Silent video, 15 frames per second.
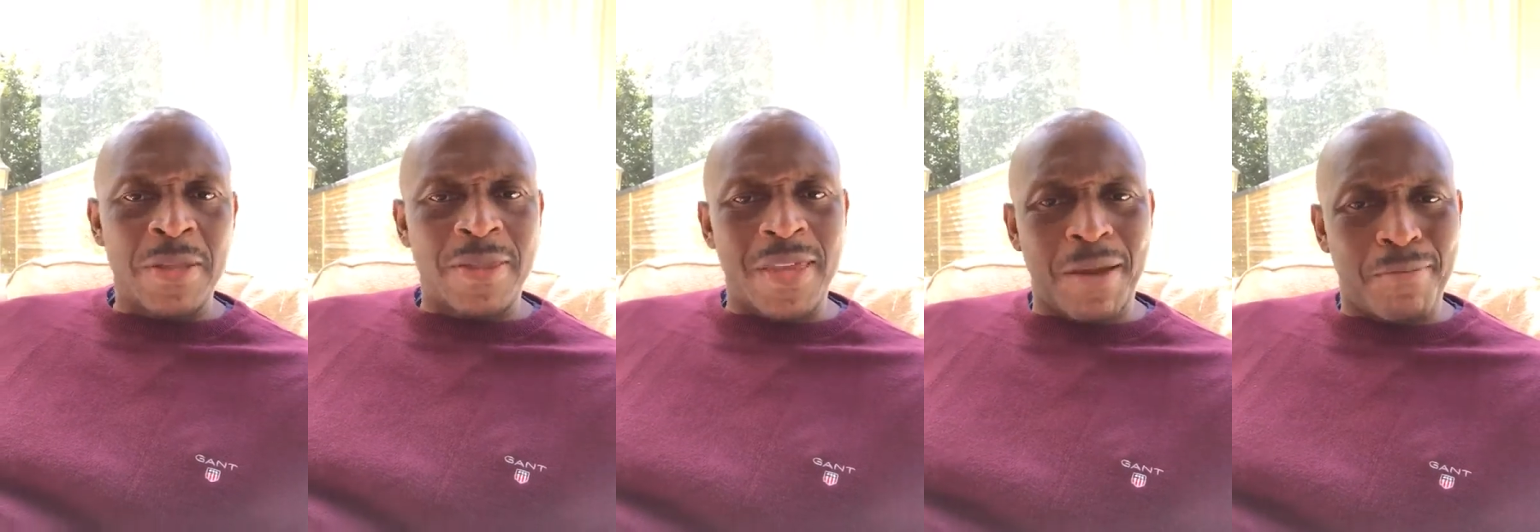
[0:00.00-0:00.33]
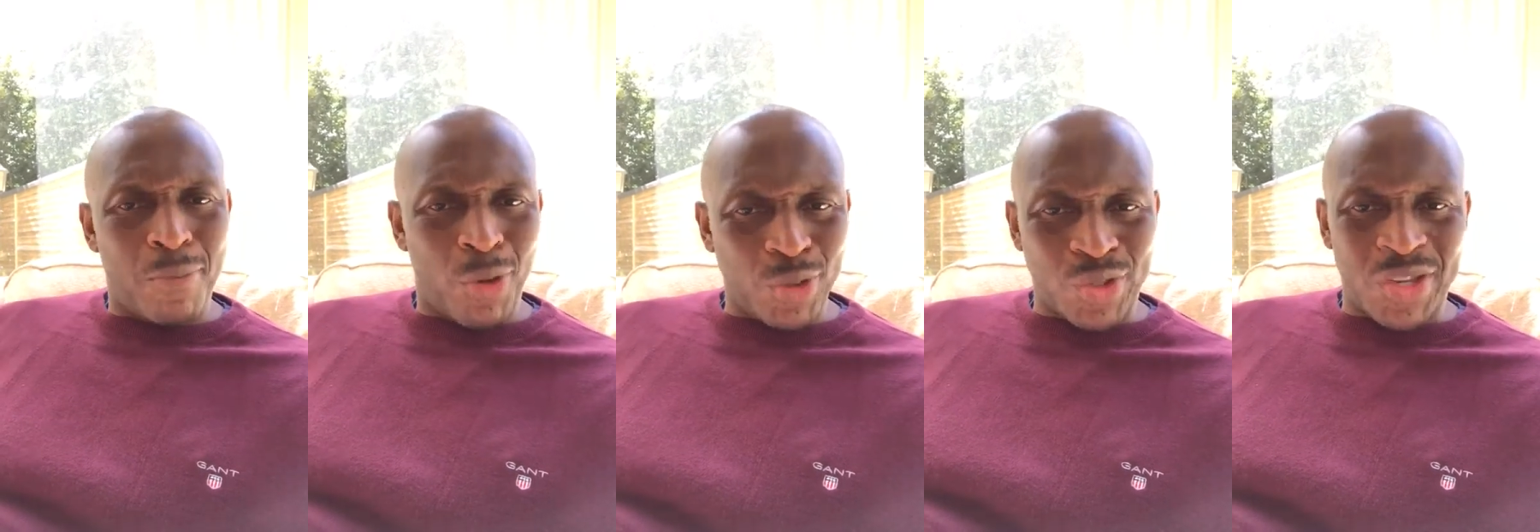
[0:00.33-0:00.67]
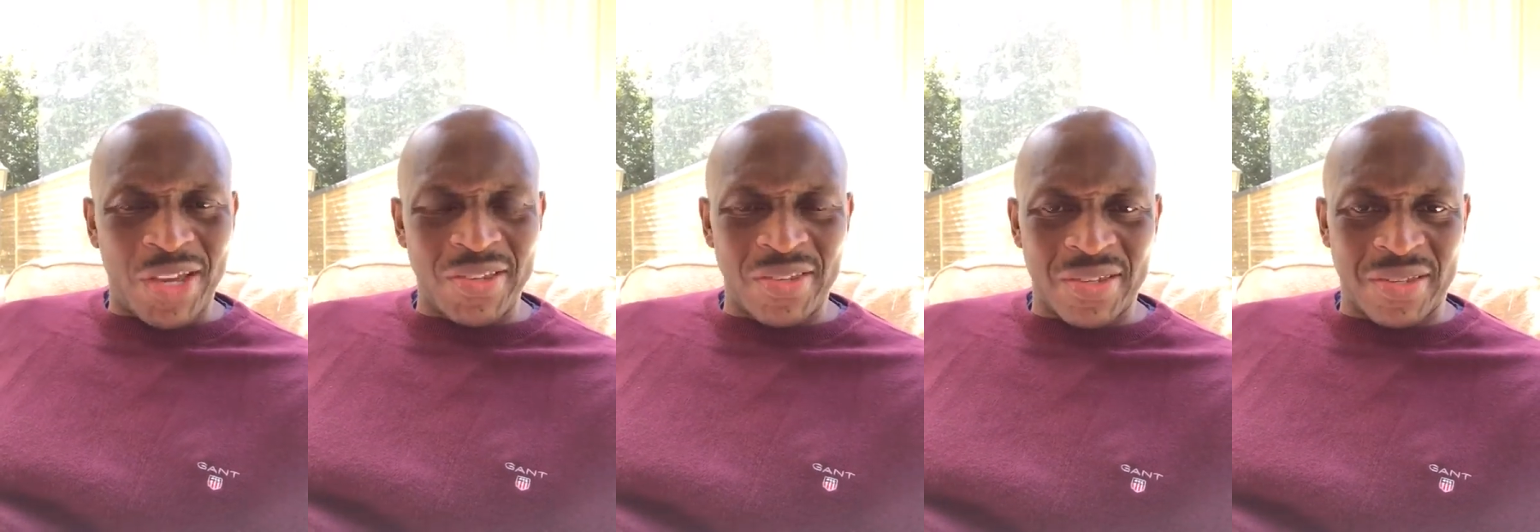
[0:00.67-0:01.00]
There are more
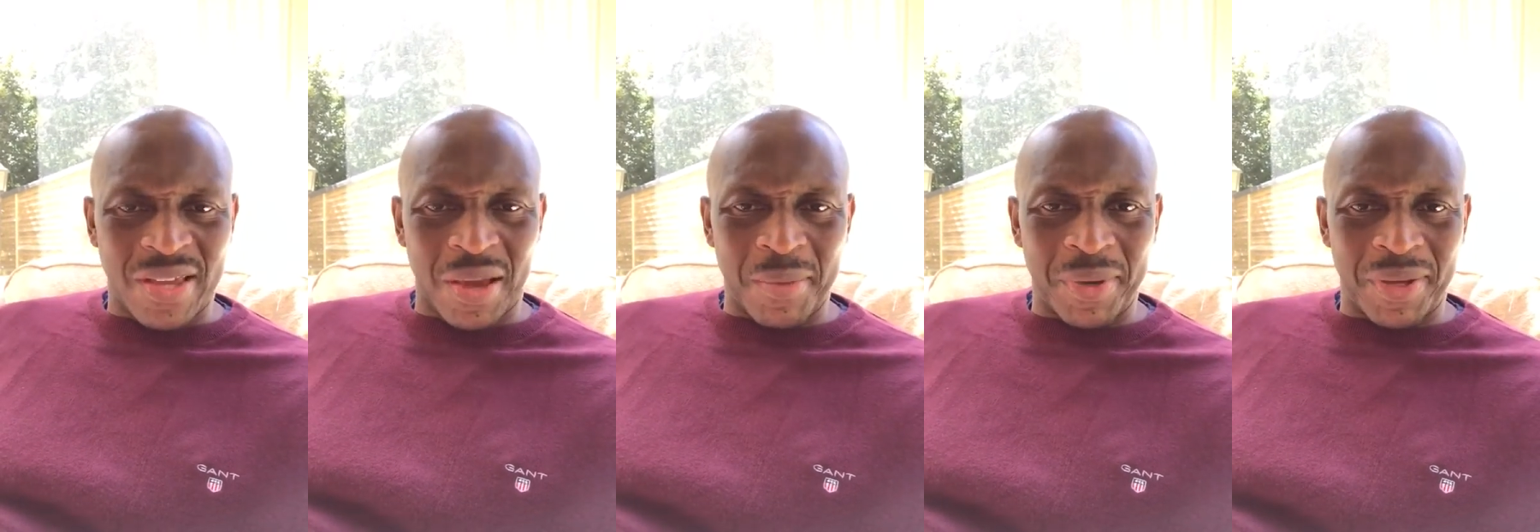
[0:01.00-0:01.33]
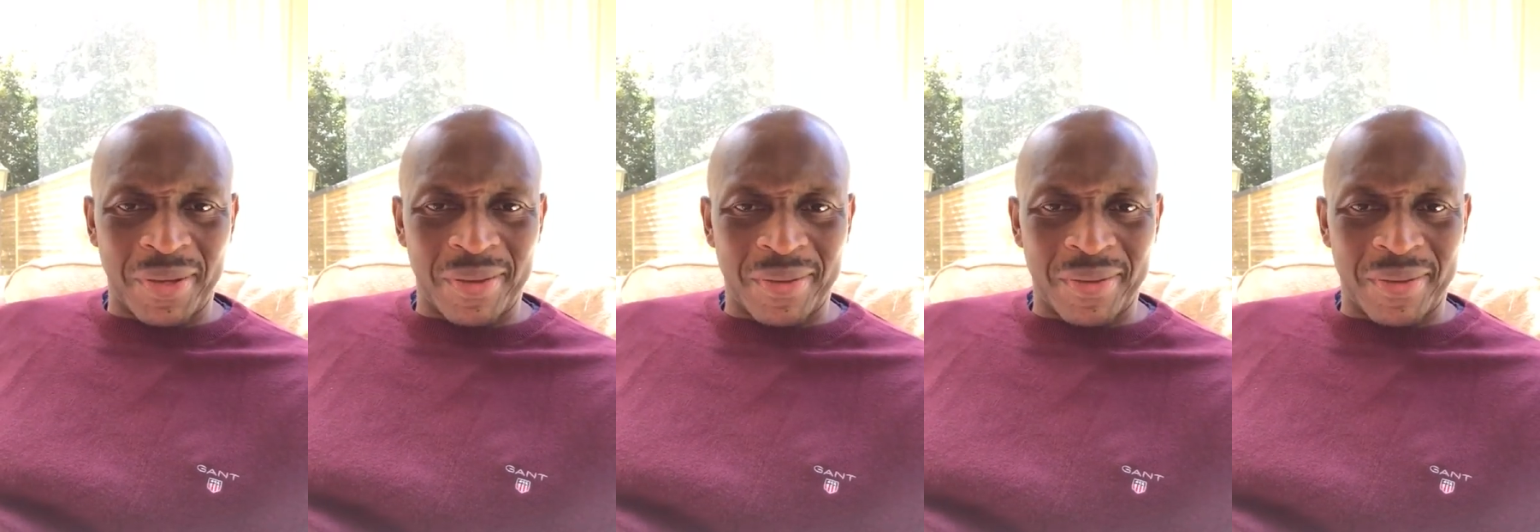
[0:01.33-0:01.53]
changes coming.